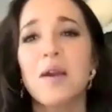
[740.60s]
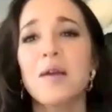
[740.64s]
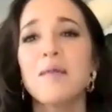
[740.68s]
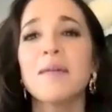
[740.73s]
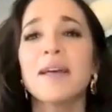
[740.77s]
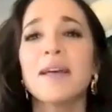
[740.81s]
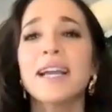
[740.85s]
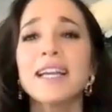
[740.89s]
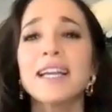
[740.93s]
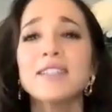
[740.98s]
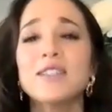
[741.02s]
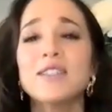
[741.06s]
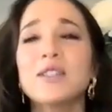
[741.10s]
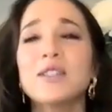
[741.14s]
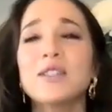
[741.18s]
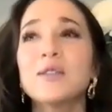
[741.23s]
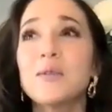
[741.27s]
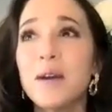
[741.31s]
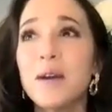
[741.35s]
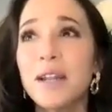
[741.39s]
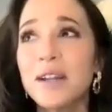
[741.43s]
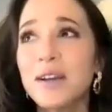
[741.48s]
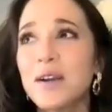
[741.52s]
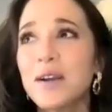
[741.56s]
I'm like, I just
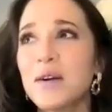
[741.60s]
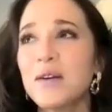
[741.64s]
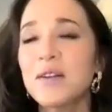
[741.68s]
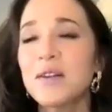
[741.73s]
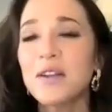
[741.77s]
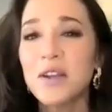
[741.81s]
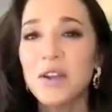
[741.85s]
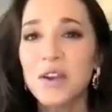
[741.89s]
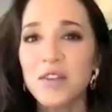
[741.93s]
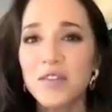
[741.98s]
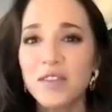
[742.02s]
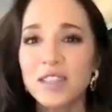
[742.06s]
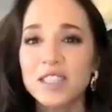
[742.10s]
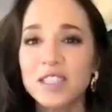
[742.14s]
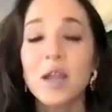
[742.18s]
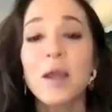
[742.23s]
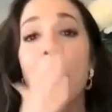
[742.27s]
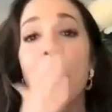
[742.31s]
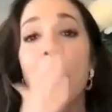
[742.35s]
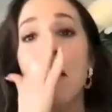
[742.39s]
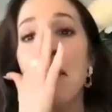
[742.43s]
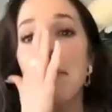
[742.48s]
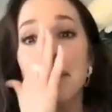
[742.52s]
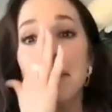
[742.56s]
want to go to
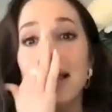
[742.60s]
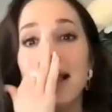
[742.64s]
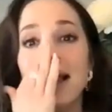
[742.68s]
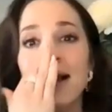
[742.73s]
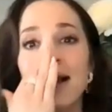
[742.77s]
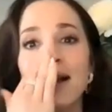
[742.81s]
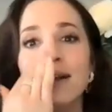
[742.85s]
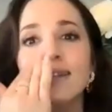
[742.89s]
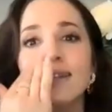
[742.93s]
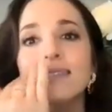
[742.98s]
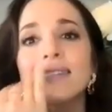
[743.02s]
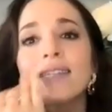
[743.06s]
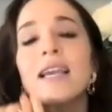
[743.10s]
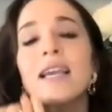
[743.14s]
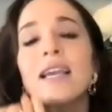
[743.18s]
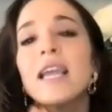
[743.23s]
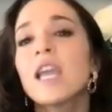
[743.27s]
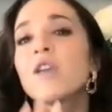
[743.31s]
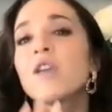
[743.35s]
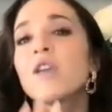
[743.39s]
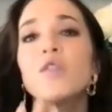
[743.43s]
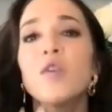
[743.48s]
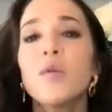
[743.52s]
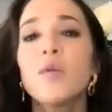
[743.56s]
Eurovision because
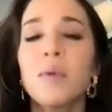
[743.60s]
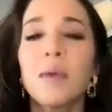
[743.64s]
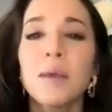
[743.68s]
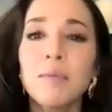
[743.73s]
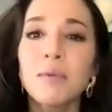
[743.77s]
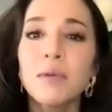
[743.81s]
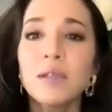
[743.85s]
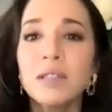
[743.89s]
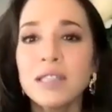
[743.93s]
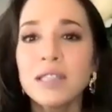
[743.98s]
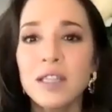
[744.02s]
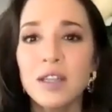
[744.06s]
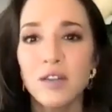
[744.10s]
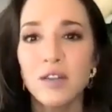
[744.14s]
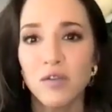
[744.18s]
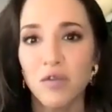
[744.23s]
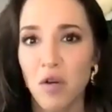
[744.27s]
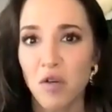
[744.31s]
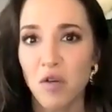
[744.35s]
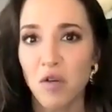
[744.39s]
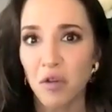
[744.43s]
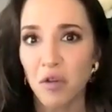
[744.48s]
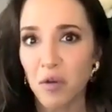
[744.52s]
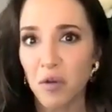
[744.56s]
if the people didn't
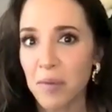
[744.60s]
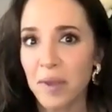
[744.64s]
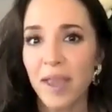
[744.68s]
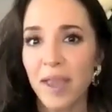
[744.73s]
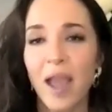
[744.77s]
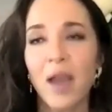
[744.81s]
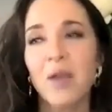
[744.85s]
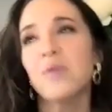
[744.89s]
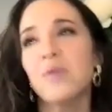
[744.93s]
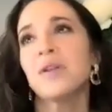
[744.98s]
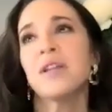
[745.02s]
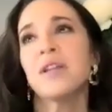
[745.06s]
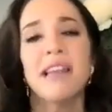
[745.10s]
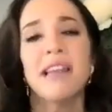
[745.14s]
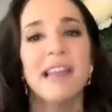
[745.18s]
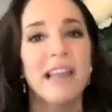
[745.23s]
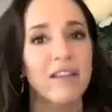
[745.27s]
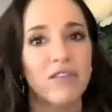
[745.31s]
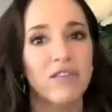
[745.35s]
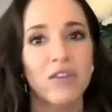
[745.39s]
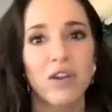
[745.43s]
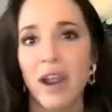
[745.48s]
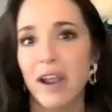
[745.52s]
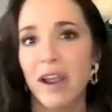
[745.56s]
vote for me, I would
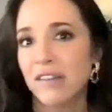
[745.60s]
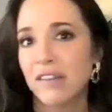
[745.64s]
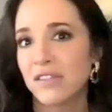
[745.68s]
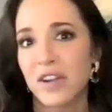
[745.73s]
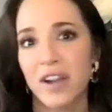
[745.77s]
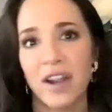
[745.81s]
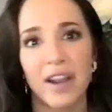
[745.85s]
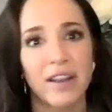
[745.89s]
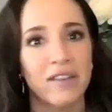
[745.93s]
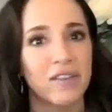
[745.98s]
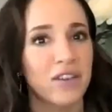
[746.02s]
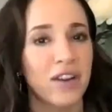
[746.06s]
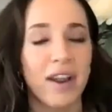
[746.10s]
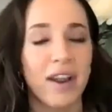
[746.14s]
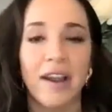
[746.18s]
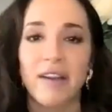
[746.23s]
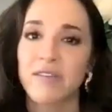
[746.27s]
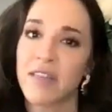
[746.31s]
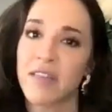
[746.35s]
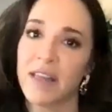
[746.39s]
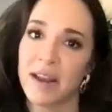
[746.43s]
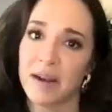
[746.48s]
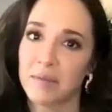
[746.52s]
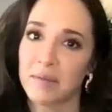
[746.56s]
never, ever, ever
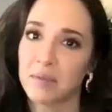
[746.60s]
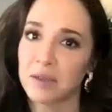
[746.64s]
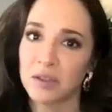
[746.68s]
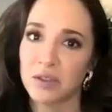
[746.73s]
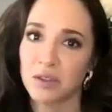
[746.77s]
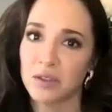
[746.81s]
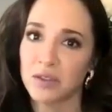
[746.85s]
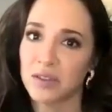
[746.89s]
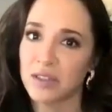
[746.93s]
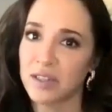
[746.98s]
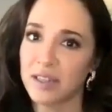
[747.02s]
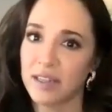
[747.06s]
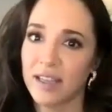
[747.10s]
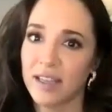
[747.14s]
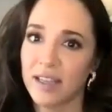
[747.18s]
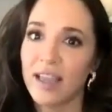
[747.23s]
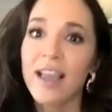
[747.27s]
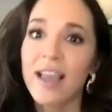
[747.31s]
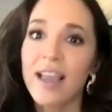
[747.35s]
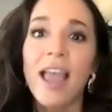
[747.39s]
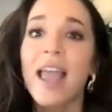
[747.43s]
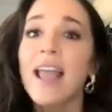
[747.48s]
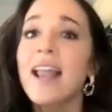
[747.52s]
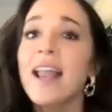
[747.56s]
have that opportunity.
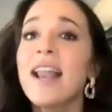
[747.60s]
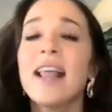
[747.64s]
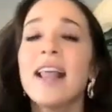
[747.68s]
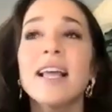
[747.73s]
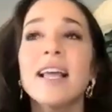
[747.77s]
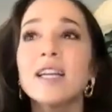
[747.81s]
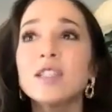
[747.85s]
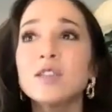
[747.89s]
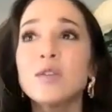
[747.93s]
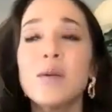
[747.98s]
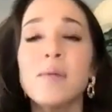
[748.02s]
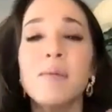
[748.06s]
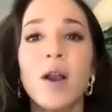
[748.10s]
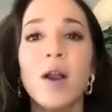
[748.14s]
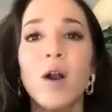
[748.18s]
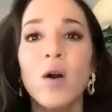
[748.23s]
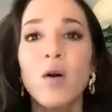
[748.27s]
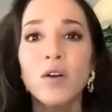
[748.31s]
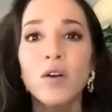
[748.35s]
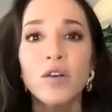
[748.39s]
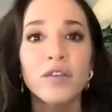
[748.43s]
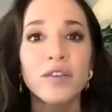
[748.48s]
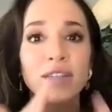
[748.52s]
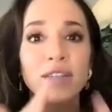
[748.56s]
And that's why my
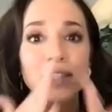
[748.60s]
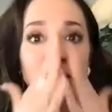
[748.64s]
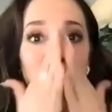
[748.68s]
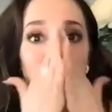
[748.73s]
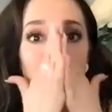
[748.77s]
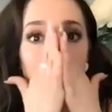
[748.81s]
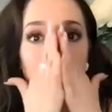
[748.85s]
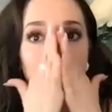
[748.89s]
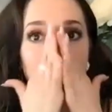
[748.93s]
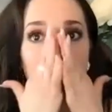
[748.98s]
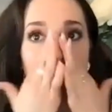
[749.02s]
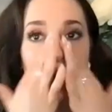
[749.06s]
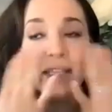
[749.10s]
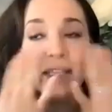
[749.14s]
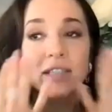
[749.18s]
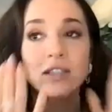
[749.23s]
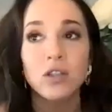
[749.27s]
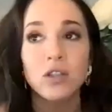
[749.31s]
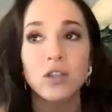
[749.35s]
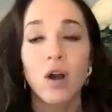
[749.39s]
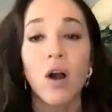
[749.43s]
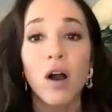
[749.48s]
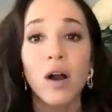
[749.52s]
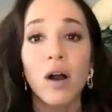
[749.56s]
whole career has been
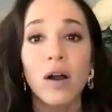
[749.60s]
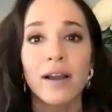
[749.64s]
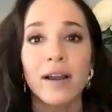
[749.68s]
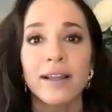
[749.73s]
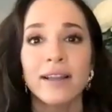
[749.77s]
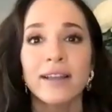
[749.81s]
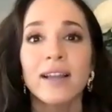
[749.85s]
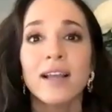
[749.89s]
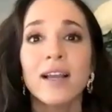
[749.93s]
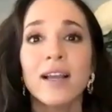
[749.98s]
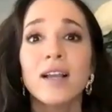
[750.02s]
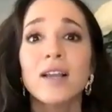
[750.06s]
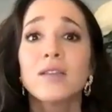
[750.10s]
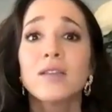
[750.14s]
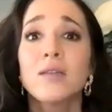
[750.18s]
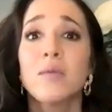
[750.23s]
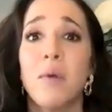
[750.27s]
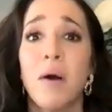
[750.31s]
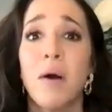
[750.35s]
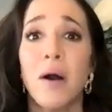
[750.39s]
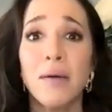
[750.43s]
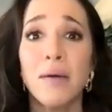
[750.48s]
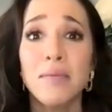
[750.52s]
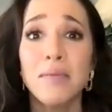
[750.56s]
based on the
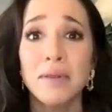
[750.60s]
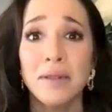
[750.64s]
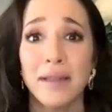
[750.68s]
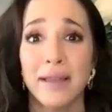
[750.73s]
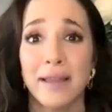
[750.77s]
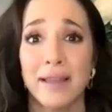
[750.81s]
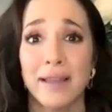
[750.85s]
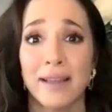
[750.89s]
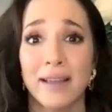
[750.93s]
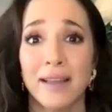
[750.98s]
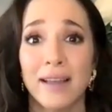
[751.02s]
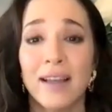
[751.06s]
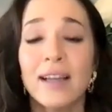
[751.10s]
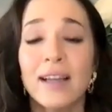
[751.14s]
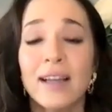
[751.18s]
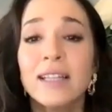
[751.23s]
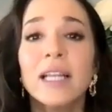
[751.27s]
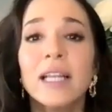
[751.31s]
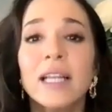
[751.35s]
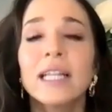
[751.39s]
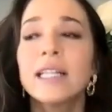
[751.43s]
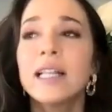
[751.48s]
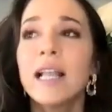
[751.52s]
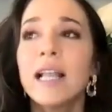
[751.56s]
public.
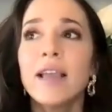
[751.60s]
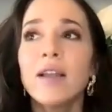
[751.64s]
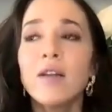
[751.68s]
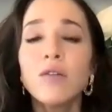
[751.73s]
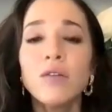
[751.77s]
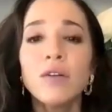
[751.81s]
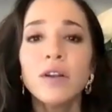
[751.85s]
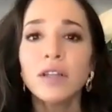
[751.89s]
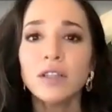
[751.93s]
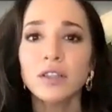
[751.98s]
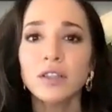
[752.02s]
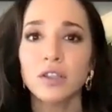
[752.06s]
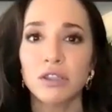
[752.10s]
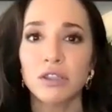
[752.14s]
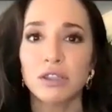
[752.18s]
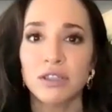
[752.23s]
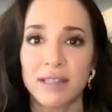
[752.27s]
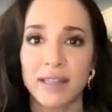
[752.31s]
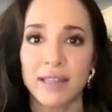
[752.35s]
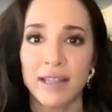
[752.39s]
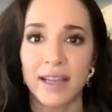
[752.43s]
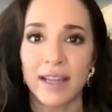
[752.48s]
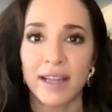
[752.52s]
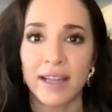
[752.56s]
Like they don't
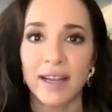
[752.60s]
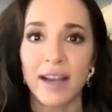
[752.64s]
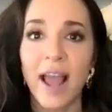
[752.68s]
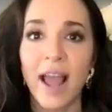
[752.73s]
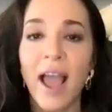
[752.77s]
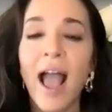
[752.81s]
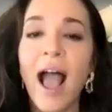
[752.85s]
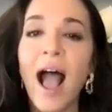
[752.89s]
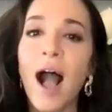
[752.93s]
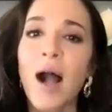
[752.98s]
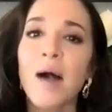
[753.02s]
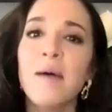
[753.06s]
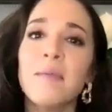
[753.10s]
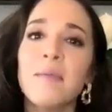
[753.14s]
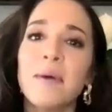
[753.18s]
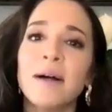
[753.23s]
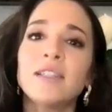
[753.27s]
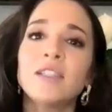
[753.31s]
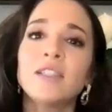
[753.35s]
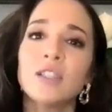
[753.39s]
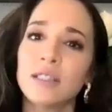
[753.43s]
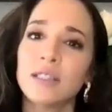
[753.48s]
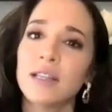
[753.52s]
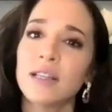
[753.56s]
understand how
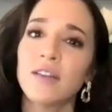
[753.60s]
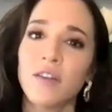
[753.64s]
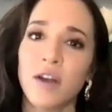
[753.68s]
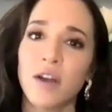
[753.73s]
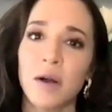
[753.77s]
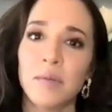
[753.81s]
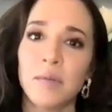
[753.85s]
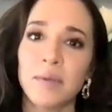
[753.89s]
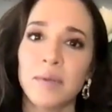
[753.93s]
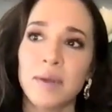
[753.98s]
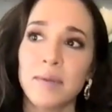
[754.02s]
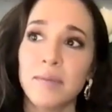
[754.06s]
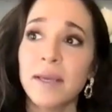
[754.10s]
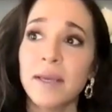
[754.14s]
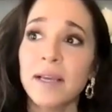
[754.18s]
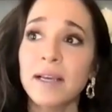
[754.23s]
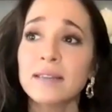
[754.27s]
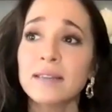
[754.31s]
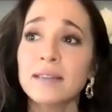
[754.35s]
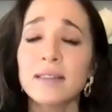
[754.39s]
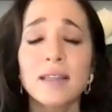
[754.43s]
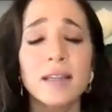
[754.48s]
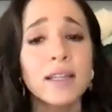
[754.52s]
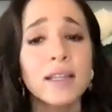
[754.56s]
much that they've helped me
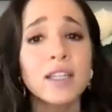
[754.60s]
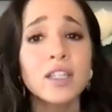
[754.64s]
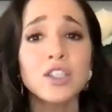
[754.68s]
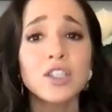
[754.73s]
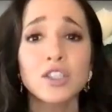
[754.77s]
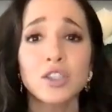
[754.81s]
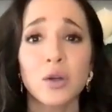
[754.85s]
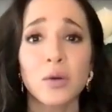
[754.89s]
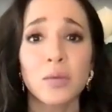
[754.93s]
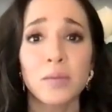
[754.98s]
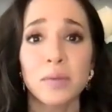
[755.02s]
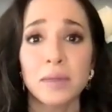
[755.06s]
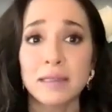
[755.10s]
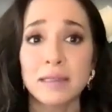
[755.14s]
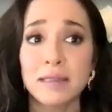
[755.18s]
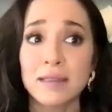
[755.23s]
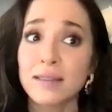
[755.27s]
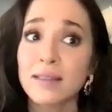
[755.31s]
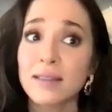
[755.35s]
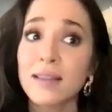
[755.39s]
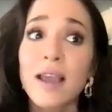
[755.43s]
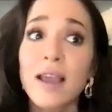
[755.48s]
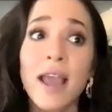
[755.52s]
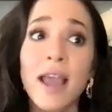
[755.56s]
because it is show
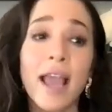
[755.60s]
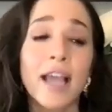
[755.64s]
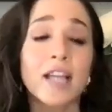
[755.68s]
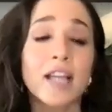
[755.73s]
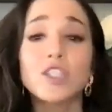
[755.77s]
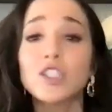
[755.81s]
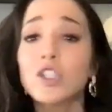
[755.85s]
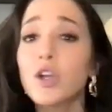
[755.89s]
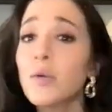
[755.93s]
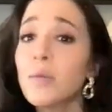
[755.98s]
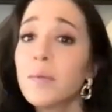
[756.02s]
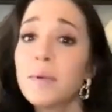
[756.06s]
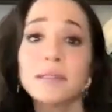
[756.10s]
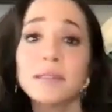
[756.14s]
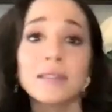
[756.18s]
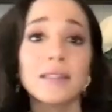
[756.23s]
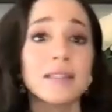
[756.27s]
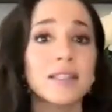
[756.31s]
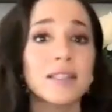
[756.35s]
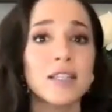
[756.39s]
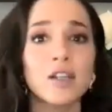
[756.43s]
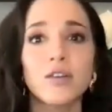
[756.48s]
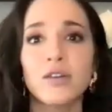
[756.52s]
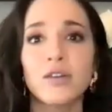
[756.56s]
business, and show
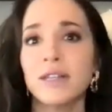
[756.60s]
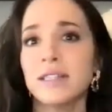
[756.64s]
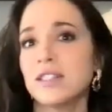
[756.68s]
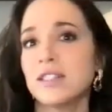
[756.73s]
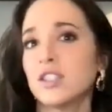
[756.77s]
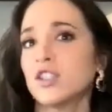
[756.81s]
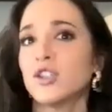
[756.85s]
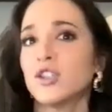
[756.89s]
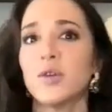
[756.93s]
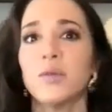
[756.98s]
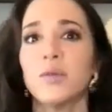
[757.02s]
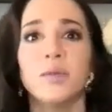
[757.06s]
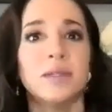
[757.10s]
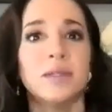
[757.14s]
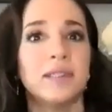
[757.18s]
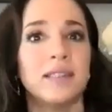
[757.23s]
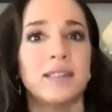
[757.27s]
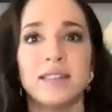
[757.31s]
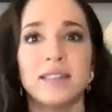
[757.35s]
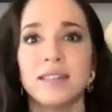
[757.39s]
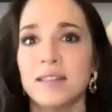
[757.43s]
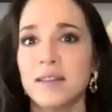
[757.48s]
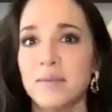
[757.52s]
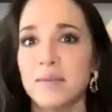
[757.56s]
business in Greece is show
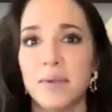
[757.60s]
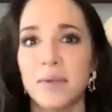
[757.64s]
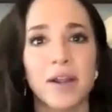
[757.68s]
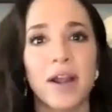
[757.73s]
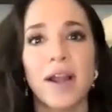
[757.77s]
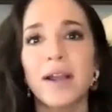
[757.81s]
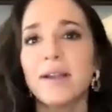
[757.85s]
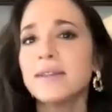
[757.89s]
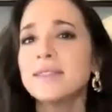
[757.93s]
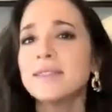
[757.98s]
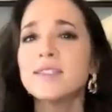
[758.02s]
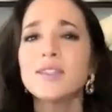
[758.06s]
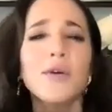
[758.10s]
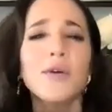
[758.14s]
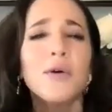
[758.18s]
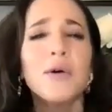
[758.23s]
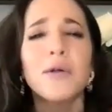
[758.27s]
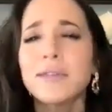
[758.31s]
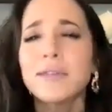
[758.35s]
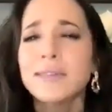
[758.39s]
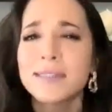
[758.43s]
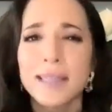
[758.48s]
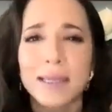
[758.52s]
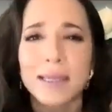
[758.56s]
business in America. It's
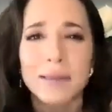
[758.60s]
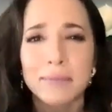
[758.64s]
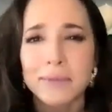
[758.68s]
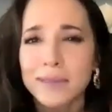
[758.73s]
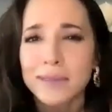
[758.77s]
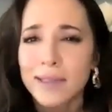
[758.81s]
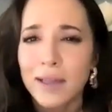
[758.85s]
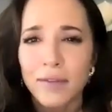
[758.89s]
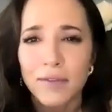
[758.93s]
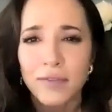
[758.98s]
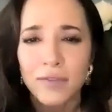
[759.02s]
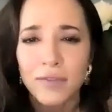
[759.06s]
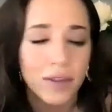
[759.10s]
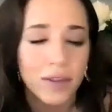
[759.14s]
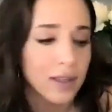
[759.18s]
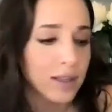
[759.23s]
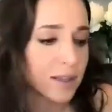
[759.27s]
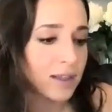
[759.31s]
all the same stuff.